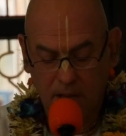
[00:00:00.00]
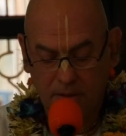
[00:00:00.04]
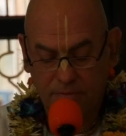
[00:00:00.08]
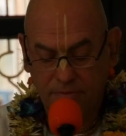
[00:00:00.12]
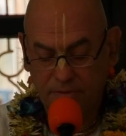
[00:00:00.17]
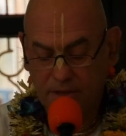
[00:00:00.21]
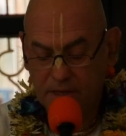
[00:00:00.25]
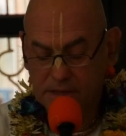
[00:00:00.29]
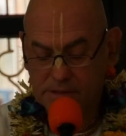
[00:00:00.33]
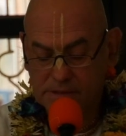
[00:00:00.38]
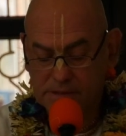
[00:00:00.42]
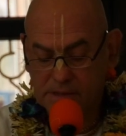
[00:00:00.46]

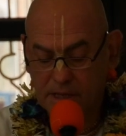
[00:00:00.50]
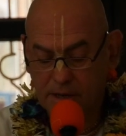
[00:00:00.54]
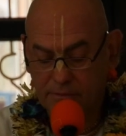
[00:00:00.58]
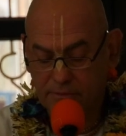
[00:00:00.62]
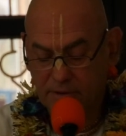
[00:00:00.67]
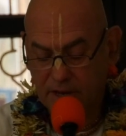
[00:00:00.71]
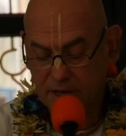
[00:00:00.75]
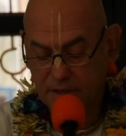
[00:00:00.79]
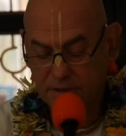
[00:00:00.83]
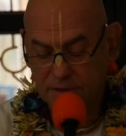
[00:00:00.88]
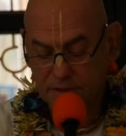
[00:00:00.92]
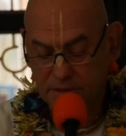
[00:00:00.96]
These
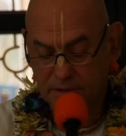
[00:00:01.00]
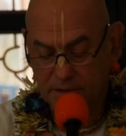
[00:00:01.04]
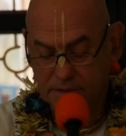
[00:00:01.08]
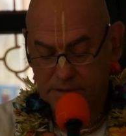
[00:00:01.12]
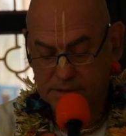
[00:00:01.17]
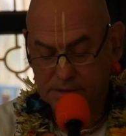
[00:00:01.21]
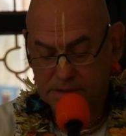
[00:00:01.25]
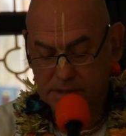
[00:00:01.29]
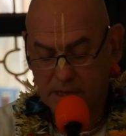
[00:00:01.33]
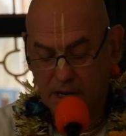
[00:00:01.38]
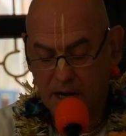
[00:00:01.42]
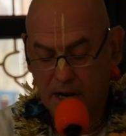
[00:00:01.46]

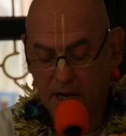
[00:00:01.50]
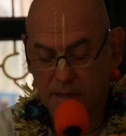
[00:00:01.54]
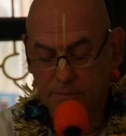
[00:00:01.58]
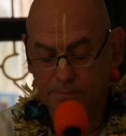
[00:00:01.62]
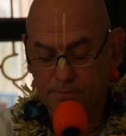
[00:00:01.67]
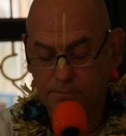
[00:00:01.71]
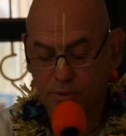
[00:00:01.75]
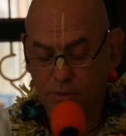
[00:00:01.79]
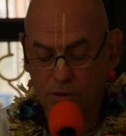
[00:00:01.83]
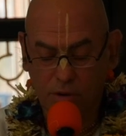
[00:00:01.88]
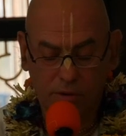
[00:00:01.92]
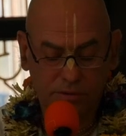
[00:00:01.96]
narrations are
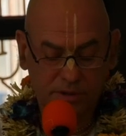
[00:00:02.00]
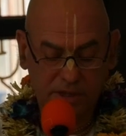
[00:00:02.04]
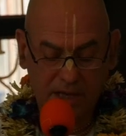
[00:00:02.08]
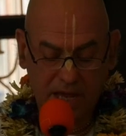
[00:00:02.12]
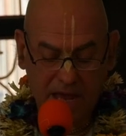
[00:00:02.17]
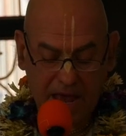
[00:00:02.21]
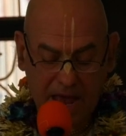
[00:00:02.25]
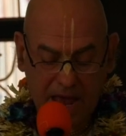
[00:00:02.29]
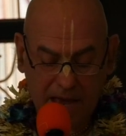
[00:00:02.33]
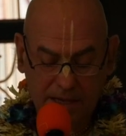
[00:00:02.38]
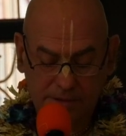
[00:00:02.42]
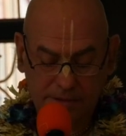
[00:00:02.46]

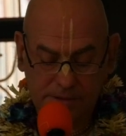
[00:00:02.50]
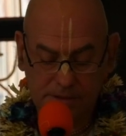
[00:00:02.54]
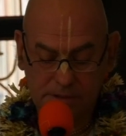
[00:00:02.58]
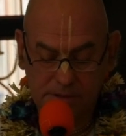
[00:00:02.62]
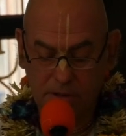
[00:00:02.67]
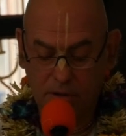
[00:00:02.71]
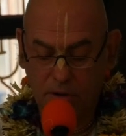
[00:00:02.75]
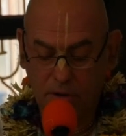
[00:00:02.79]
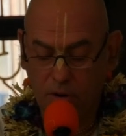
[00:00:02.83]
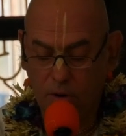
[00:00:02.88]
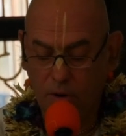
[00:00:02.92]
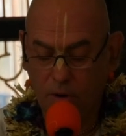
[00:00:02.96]
broadcast
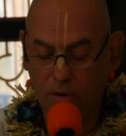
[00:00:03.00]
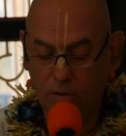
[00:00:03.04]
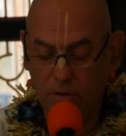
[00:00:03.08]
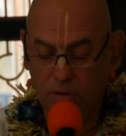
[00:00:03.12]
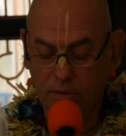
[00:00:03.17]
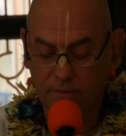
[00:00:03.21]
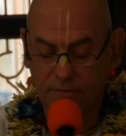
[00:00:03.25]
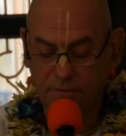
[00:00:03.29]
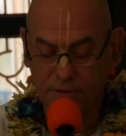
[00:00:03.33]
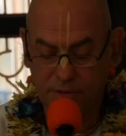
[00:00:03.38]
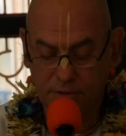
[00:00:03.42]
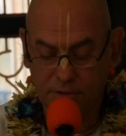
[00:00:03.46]
all
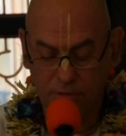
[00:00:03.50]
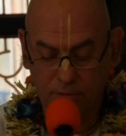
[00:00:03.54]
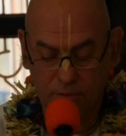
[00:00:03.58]
over the